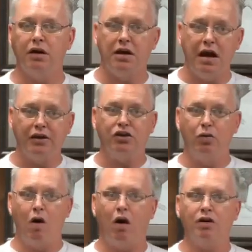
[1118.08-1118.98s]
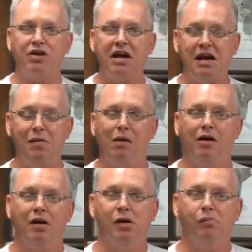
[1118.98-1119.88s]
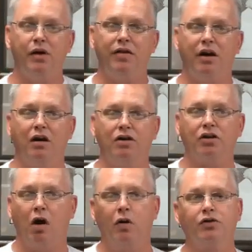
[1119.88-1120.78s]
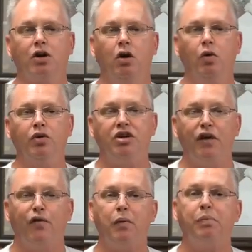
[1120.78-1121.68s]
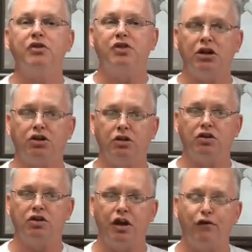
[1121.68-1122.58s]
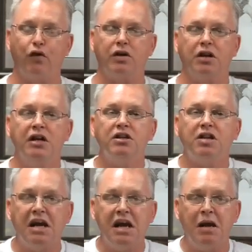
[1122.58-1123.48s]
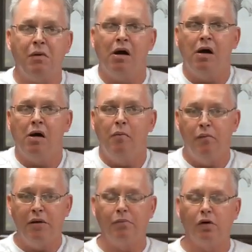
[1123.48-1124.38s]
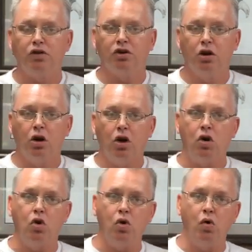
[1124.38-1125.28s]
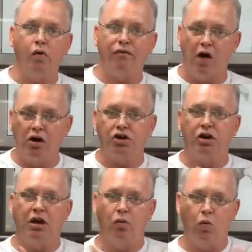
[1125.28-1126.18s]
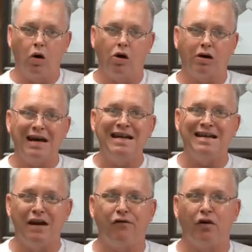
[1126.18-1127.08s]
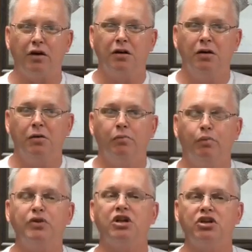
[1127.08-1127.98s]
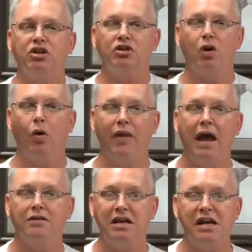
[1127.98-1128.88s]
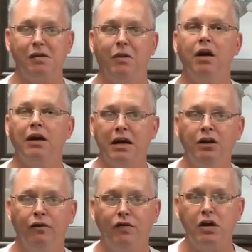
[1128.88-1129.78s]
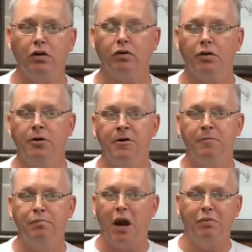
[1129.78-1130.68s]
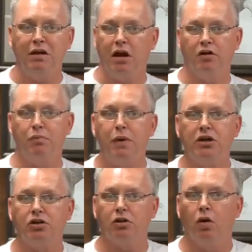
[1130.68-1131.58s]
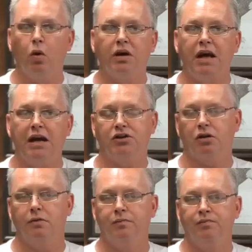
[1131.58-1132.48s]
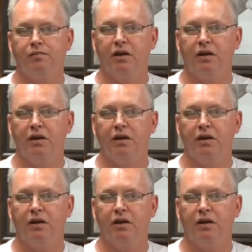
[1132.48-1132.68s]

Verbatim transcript: Yes, you are a team, but there's also different positions, different team members who function and work in different positions on that team in the field. Maybe they're the pitcher or catcher,